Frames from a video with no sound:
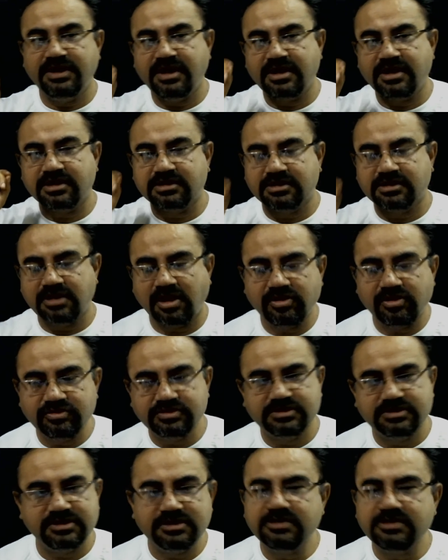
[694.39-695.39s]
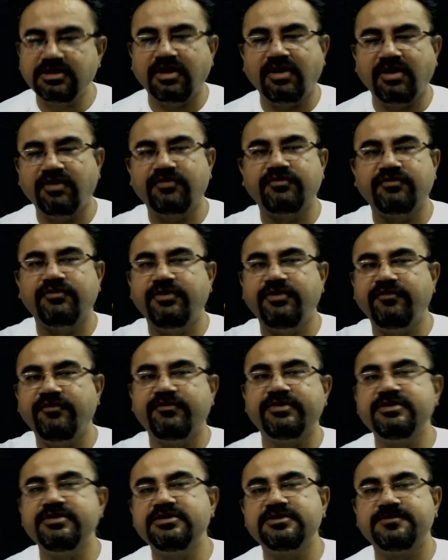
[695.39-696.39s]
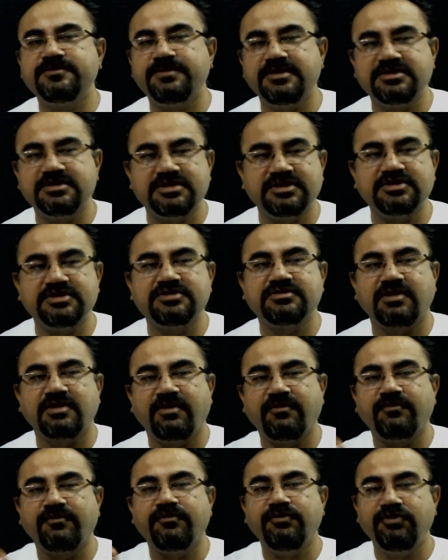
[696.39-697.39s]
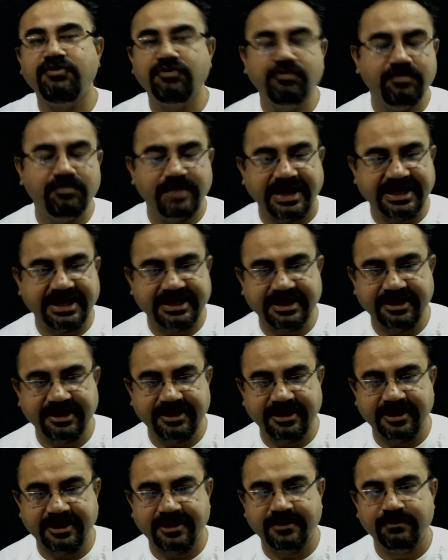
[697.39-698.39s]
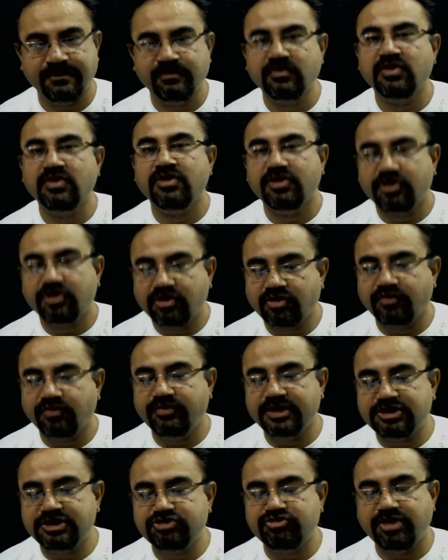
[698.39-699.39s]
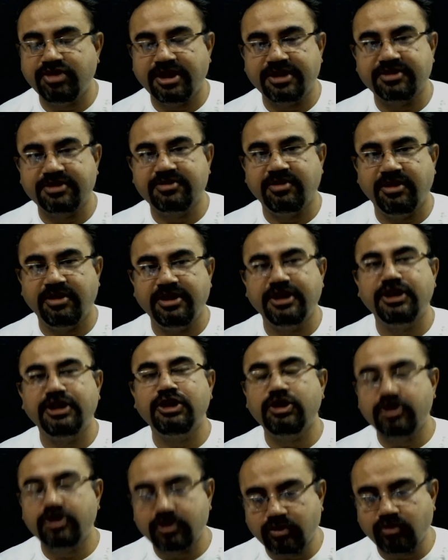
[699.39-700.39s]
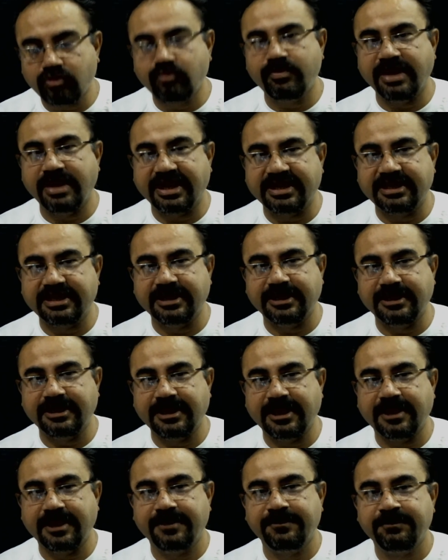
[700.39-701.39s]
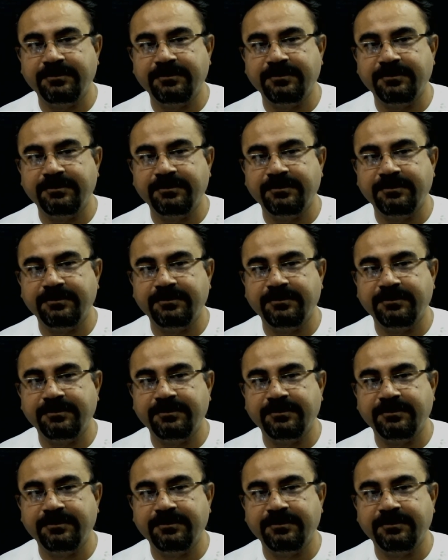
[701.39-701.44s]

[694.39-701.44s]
are thousands of different species of Eubacteria, to which we are calling true bacteria.